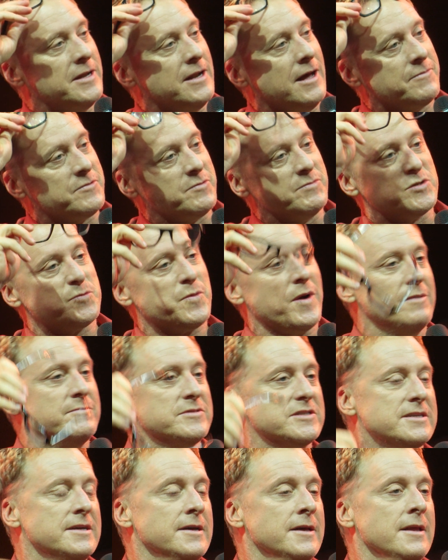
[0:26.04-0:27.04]
And Optimus Prime
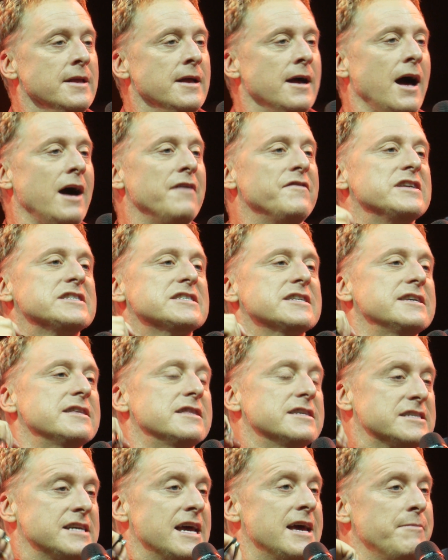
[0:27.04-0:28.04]
is obviously
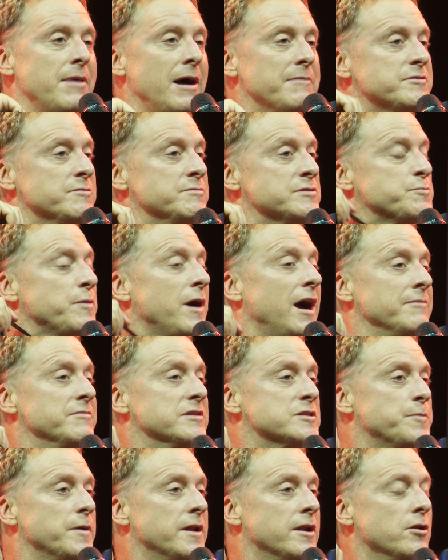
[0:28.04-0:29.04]
the same Optimus Prime
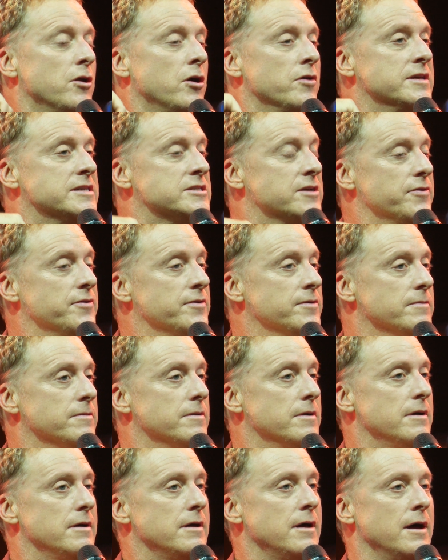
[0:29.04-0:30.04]
that's been in all these
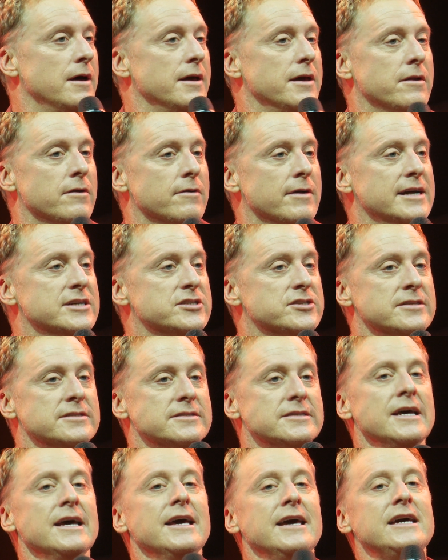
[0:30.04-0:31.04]
other uh,
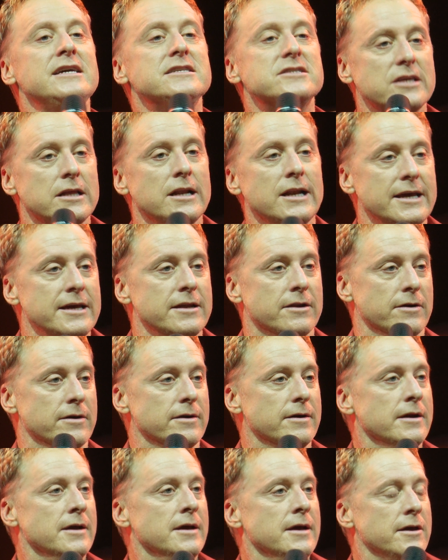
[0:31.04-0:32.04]
iterations. He's the
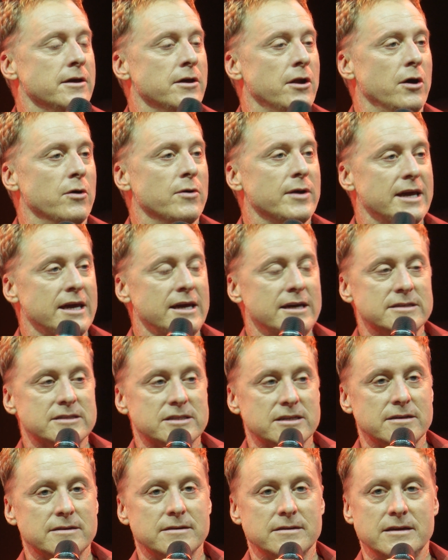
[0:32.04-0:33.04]
leader. You know, he
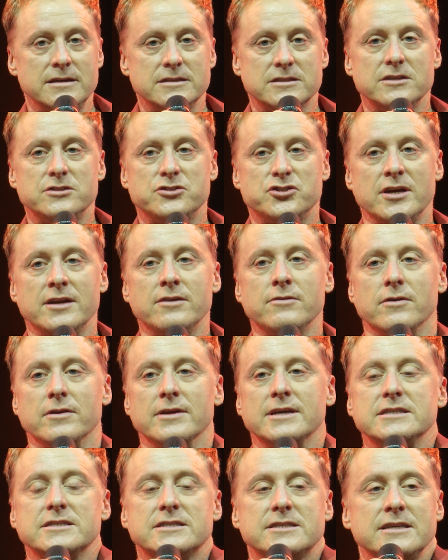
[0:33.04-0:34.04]
is a he's a
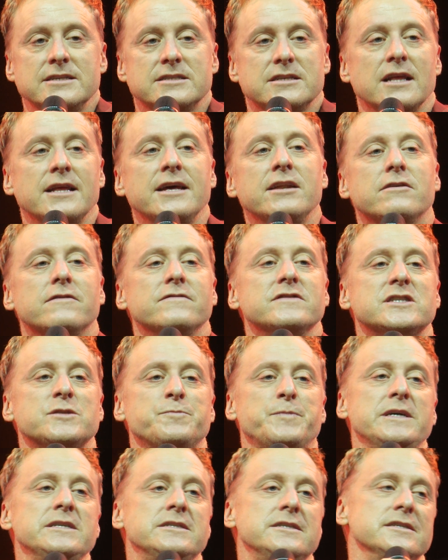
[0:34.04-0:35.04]
general. He's he's the leader of his
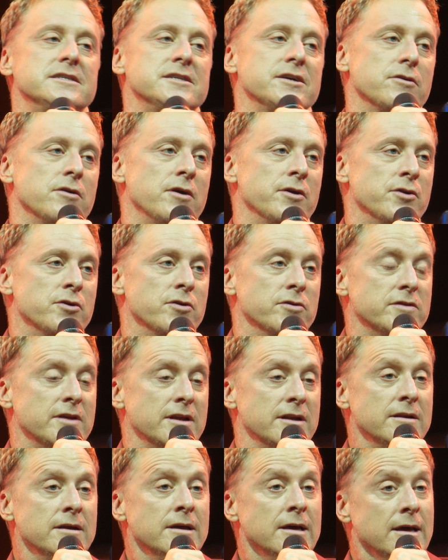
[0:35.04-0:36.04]
species here on Earth,
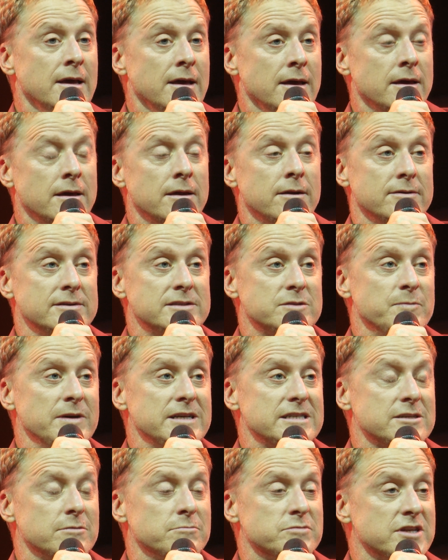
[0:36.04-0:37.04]
and you know he's
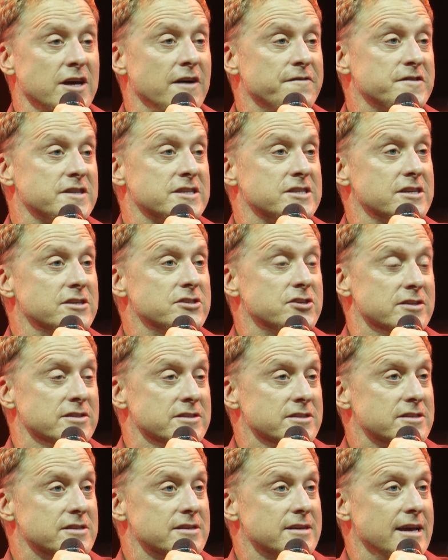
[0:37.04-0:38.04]
made some tough
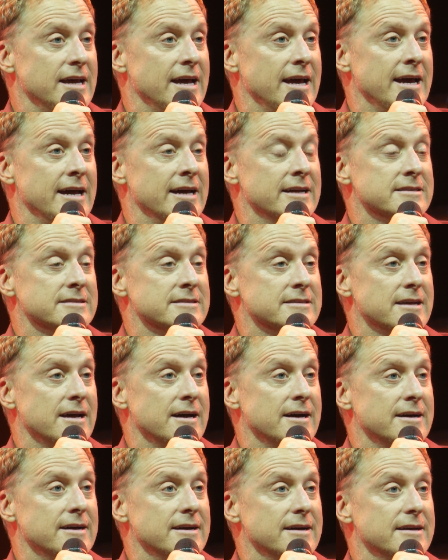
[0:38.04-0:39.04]
decisions, and
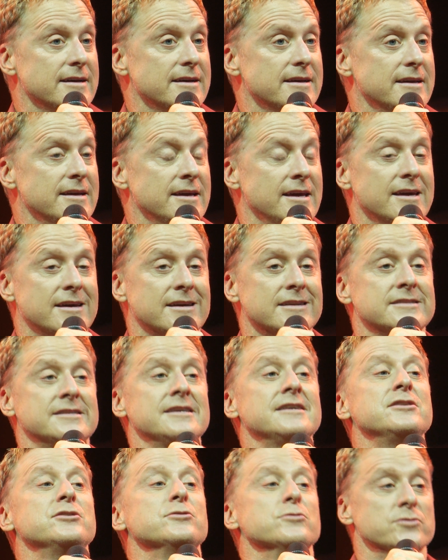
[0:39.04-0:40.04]
uh, he
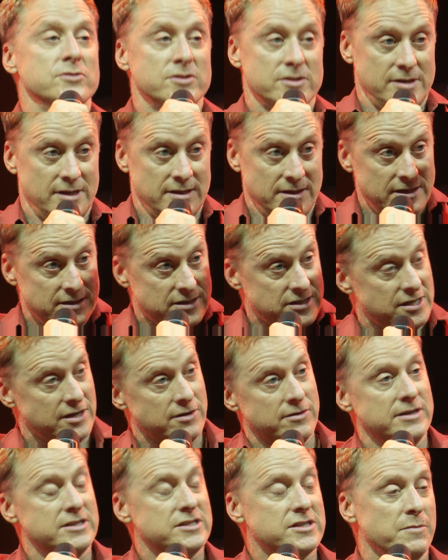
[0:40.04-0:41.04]
continues in this
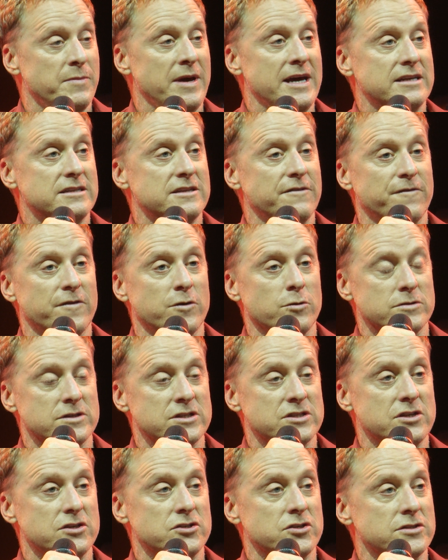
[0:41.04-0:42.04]
series to make difficult
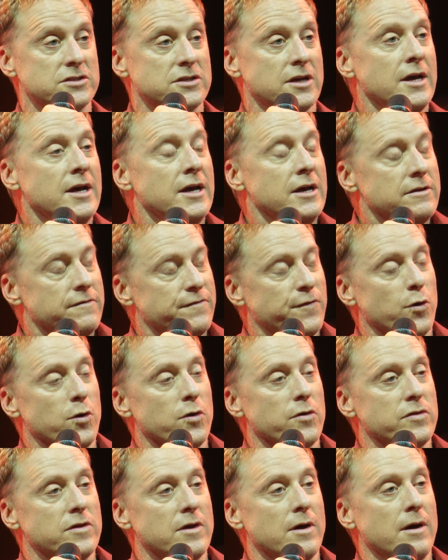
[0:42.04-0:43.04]
decisions
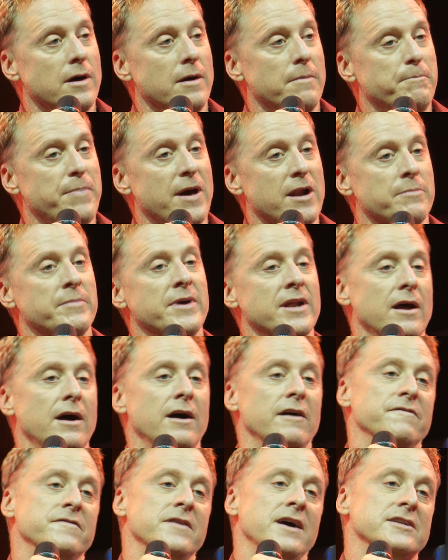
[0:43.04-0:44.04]
for the betterment
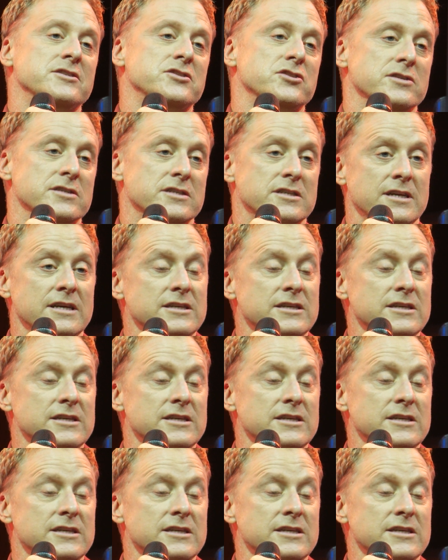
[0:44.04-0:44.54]
of not just